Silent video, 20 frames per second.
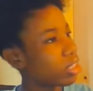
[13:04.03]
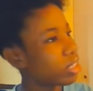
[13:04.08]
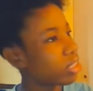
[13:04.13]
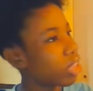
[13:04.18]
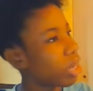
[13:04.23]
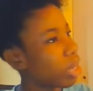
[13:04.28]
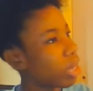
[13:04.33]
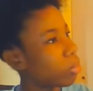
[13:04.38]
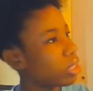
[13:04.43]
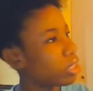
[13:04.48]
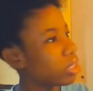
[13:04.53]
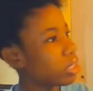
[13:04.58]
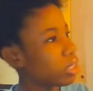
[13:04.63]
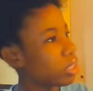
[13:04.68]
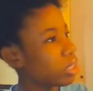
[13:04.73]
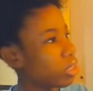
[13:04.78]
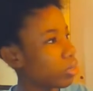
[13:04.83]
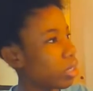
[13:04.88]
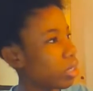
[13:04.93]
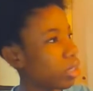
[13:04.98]
dominants
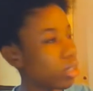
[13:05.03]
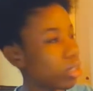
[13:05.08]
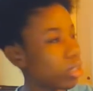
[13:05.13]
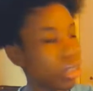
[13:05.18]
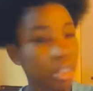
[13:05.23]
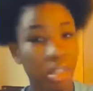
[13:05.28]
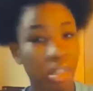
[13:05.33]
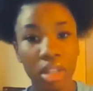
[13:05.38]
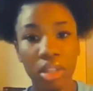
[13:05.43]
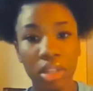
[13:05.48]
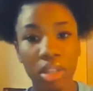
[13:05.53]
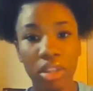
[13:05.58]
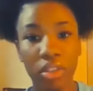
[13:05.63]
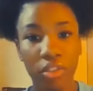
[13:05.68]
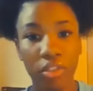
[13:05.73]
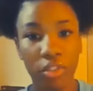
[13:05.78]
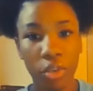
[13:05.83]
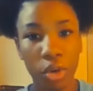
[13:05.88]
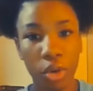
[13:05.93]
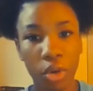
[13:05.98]
as well. The
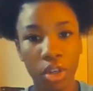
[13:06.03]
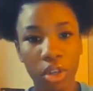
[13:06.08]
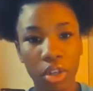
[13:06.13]
4